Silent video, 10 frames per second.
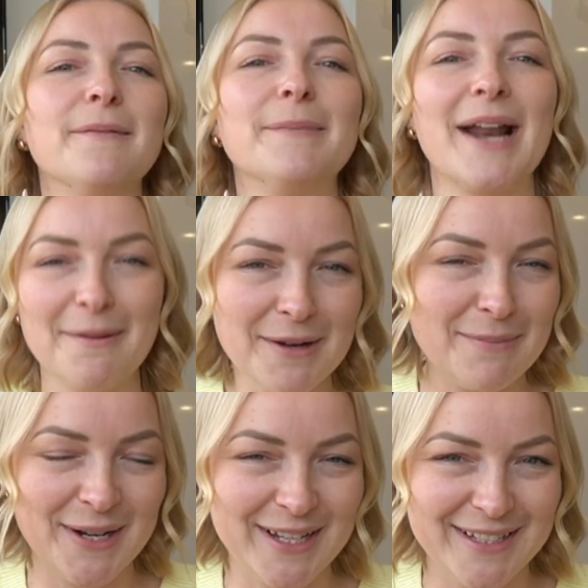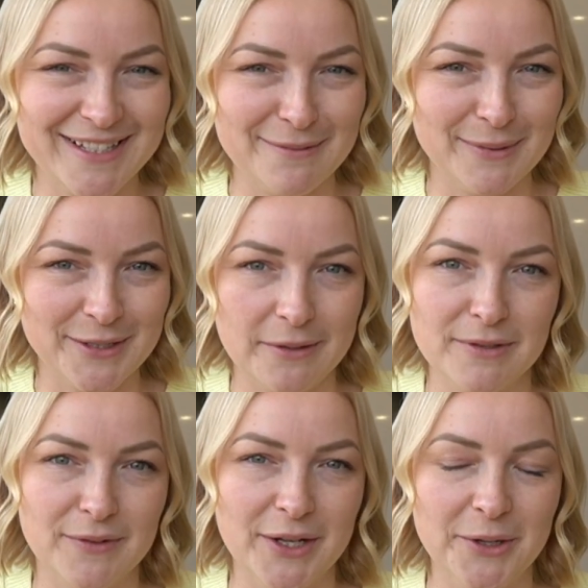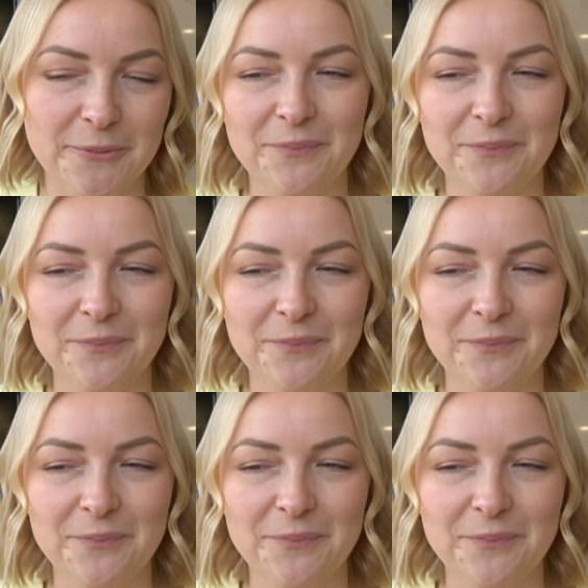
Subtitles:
but I'm gonna put it into simple terms for you.